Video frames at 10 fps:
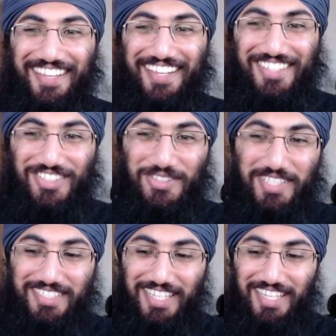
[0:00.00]
issue
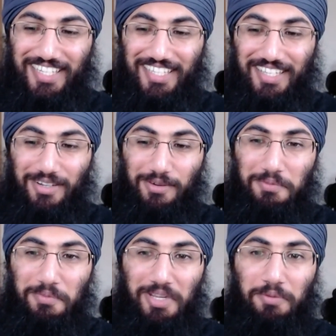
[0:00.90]
is that
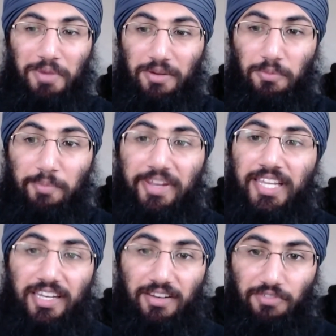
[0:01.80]
when women
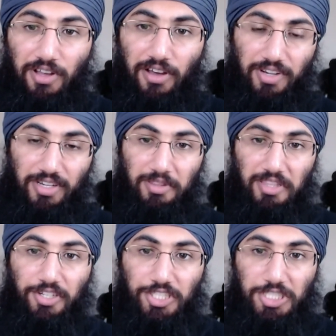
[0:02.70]
get involved into
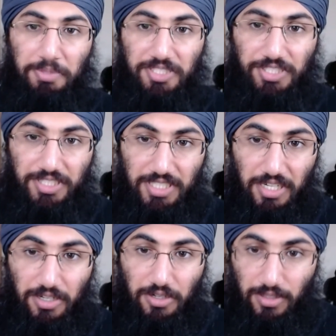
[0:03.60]
leadership positions at
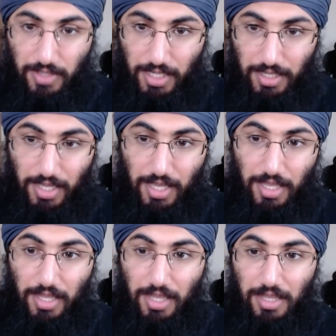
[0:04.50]
our Gurdwara,
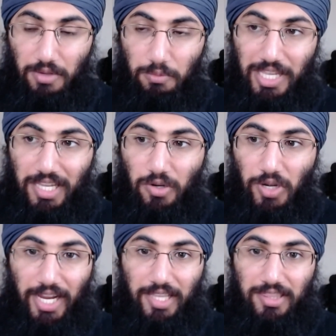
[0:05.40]
we
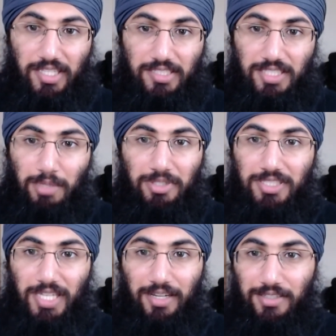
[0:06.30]
create these double
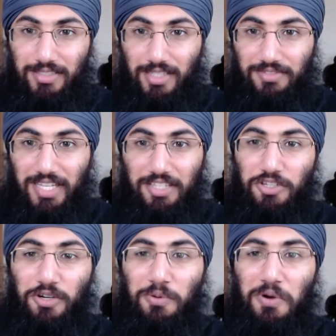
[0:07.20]
standards of
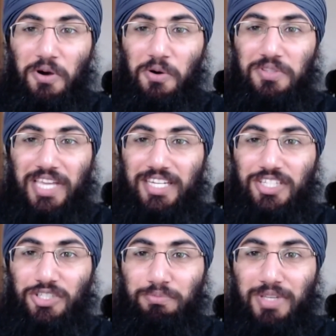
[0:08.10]
they
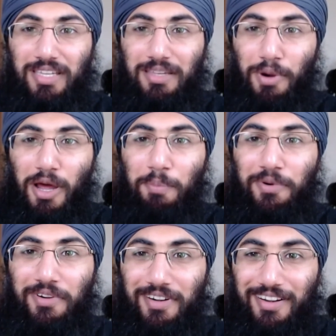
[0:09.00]
need to be
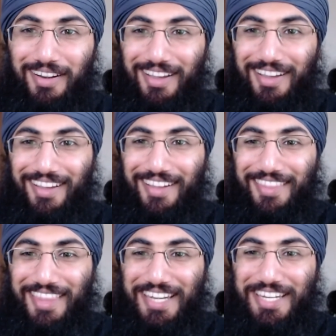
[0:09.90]
proper,
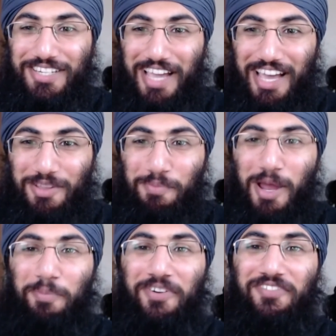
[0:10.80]
they need to have the
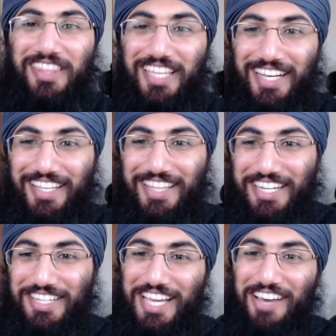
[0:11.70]
proper vidya, they
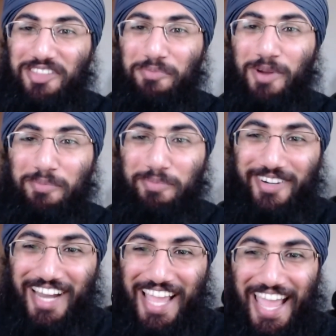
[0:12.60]
need to have the
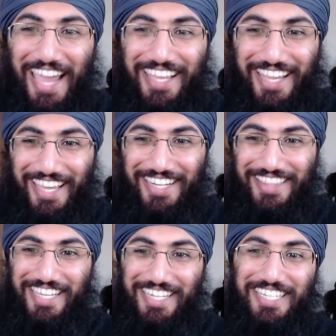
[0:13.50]
proper
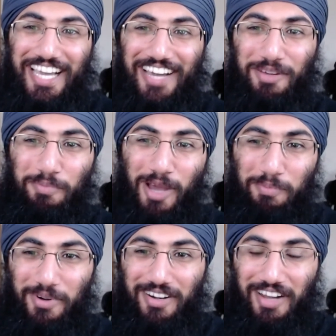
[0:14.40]
etiquette, they need to have the
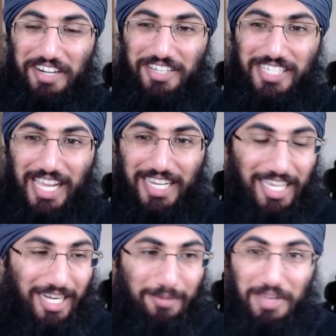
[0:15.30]
proper
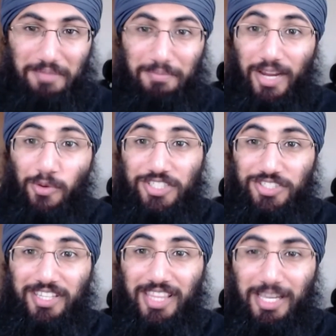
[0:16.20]
understanding. And my
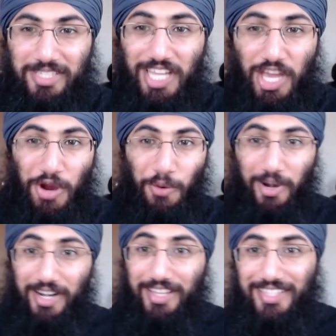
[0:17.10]
question to them is,
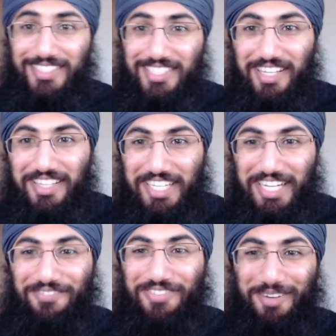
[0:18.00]
where did this suddenly
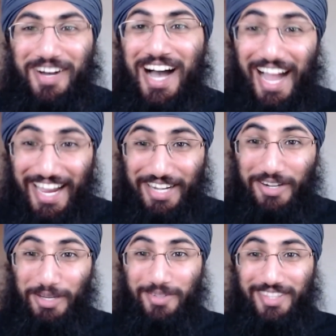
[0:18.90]
come from? I
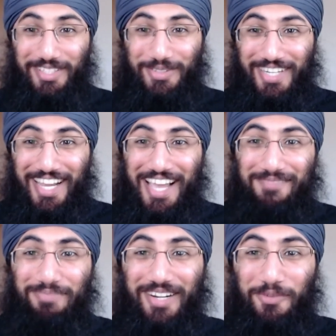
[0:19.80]
agree with you,
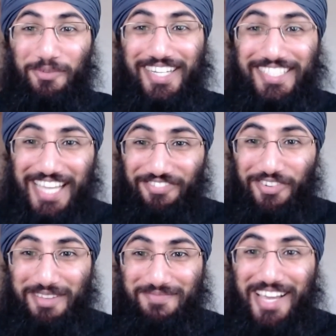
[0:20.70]
but where is that
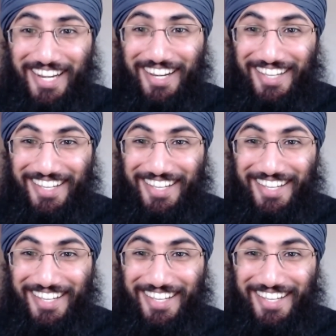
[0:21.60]
for the men?